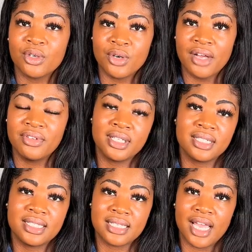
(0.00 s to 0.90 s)
graphic
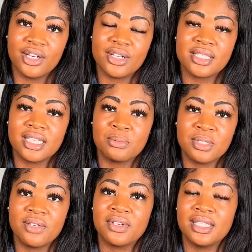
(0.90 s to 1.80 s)
designers that
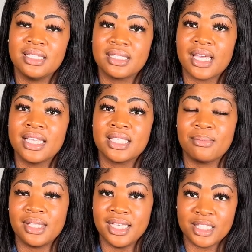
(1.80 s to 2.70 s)
specifically design
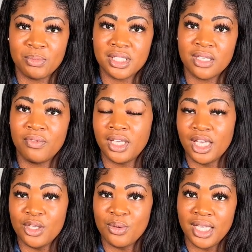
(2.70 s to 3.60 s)
something specific
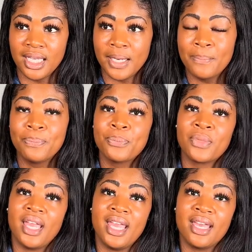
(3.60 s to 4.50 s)
and unique.
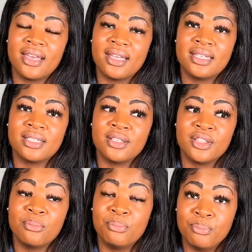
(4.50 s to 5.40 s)
And
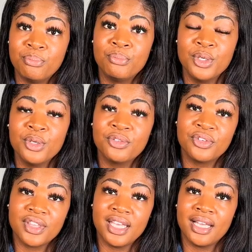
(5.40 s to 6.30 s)
the beautiful
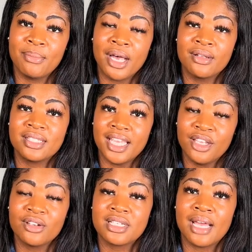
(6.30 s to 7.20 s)
thing about taking
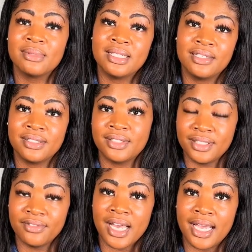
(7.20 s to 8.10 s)
your time to
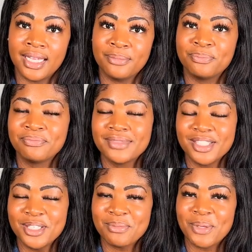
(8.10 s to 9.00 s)
divine,
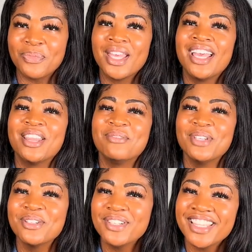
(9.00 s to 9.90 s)
excuse me, the
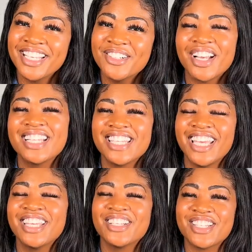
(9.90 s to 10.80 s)
beautiful thing about
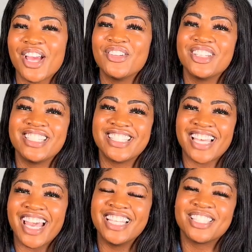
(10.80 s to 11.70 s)
taking your time to
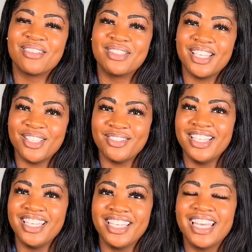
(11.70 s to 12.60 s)
design something
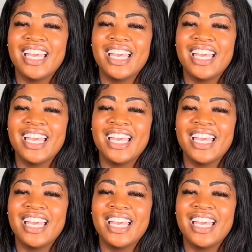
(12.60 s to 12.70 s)
unique